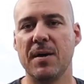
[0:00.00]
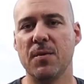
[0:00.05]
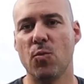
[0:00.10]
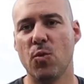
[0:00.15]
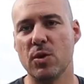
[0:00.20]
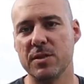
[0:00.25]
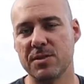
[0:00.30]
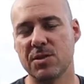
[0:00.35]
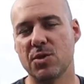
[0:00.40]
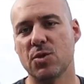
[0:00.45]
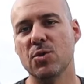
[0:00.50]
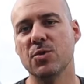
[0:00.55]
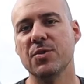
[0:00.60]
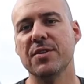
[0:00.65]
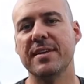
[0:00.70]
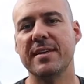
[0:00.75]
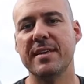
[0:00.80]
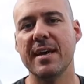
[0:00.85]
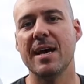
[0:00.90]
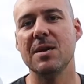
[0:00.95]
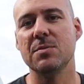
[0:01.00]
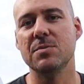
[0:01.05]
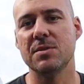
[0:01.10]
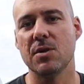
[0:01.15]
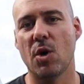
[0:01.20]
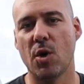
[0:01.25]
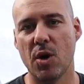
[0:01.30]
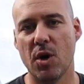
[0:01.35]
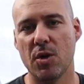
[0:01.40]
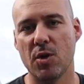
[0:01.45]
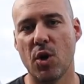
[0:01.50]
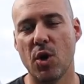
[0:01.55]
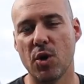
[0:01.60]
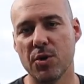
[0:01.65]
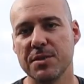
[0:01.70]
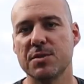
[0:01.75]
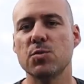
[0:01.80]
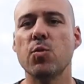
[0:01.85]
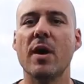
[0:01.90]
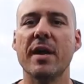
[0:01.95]
what's called the Gabs
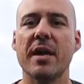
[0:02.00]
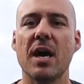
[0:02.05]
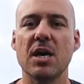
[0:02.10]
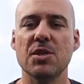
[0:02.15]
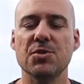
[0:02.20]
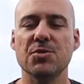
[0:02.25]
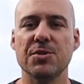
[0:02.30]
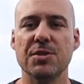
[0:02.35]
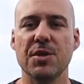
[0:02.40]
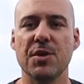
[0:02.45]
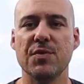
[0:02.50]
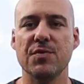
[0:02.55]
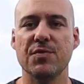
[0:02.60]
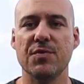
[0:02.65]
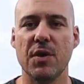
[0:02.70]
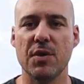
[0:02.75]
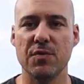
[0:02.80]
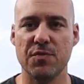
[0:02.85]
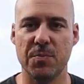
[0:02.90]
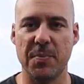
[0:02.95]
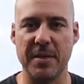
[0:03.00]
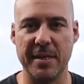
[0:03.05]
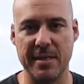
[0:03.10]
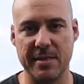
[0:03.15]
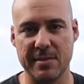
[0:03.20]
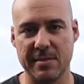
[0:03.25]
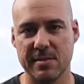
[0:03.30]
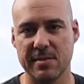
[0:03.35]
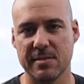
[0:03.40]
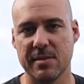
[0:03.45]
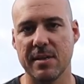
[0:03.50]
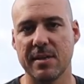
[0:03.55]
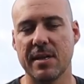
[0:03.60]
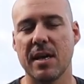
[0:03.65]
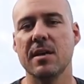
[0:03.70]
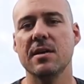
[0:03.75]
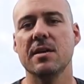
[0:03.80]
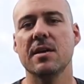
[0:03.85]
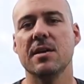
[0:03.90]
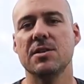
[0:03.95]
hottest 100 of beers,
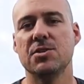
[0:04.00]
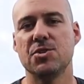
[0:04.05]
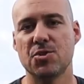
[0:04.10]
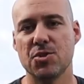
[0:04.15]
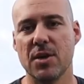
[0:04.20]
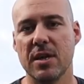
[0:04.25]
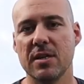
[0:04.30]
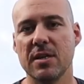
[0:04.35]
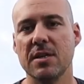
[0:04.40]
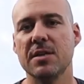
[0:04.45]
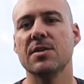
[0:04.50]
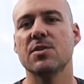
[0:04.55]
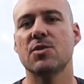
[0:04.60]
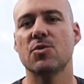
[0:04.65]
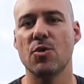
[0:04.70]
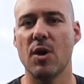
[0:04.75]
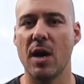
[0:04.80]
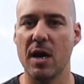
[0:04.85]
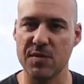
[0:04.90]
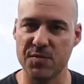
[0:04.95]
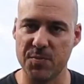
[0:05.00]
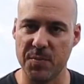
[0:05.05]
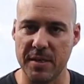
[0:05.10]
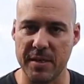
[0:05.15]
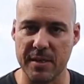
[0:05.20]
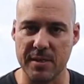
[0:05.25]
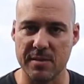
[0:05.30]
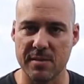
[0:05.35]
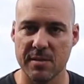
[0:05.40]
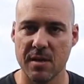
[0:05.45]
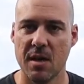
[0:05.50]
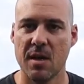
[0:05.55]
okay? Australian craft beers.